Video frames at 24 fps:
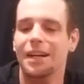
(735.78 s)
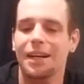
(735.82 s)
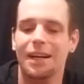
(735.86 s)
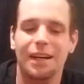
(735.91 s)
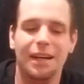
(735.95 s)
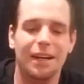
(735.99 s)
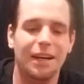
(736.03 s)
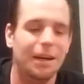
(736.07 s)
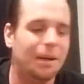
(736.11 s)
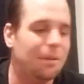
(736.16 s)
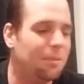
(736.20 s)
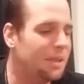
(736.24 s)

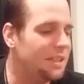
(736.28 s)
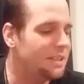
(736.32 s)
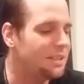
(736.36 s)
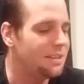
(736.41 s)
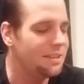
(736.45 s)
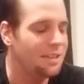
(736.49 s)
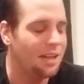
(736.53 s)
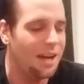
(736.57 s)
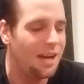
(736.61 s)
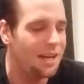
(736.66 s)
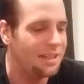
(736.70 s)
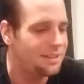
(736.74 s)
um, it's
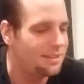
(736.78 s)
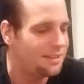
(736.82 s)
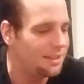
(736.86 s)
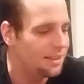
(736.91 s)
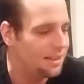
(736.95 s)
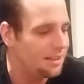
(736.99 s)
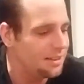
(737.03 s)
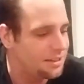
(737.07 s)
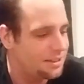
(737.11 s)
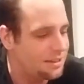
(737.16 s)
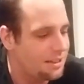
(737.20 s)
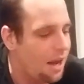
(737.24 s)
not
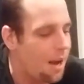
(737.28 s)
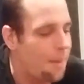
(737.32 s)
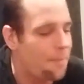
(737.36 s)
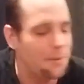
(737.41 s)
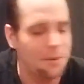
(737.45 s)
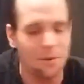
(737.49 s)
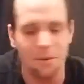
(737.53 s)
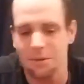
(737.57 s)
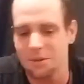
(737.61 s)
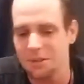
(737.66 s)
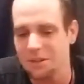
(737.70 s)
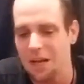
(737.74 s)
uh,
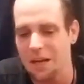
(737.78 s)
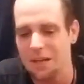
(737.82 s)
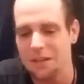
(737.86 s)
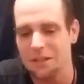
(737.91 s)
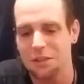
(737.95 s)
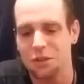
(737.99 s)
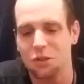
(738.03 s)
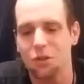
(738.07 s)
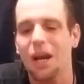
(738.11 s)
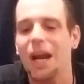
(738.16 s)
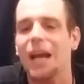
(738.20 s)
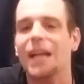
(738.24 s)
stopping you. It's not
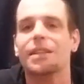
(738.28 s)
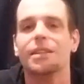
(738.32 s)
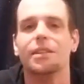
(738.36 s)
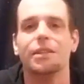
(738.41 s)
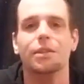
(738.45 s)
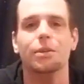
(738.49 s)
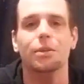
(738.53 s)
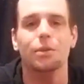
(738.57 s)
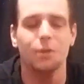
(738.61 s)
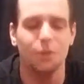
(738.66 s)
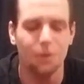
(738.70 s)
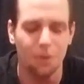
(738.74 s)
distracting
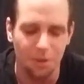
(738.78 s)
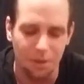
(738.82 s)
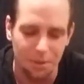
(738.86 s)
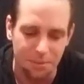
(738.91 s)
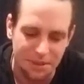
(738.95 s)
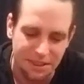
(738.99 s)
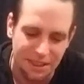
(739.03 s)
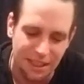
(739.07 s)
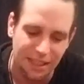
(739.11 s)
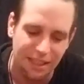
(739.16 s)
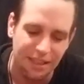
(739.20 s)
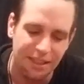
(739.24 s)
you. You know what I'm
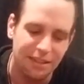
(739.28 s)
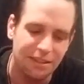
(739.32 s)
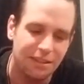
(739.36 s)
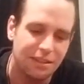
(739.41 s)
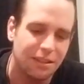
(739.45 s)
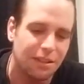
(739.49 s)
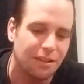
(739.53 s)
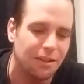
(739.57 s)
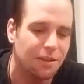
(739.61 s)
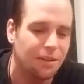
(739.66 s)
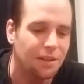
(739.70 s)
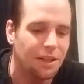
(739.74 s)
saying?
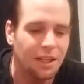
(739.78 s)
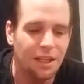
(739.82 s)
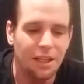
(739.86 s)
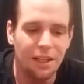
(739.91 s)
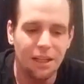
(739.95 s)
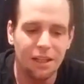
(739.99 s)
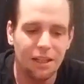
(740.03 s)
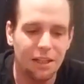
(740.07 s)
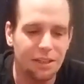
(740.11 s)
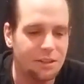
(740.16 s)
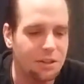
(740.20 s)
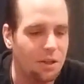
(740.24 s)
So
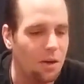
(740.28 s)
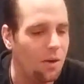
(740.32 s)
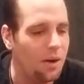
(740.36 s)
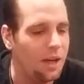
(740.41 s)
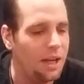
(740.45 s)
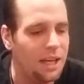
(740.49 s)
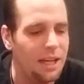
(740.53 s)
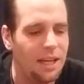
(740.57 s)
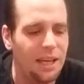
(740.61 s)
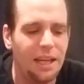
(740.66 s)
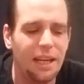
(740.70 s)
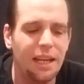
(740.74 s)
let's go
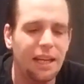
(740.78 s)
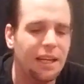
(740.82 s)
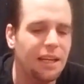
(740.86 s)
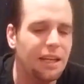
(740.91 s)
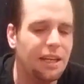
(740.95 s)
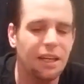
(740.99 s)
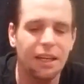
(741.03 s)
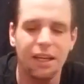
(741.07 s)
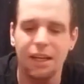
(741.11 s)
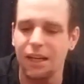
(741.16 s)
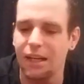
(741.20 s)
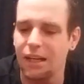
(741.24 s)
ahead
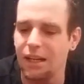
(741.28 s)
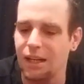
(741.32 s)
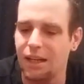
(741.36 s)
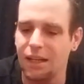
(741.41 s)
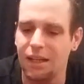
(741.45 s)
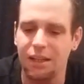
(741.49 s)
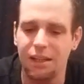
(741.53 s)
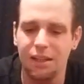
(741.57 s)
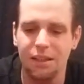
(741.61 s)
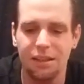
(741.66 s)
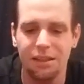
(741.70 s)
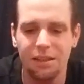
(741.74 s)
and...
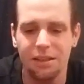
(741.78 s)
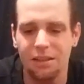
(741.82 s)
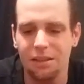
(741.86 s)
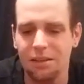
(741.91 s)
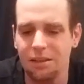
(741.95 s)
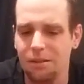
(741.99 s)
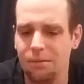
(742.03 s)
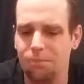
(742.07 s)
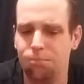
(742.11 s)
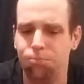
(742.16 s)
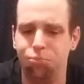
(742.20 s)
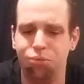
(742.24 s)

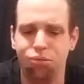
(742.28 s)
Uh,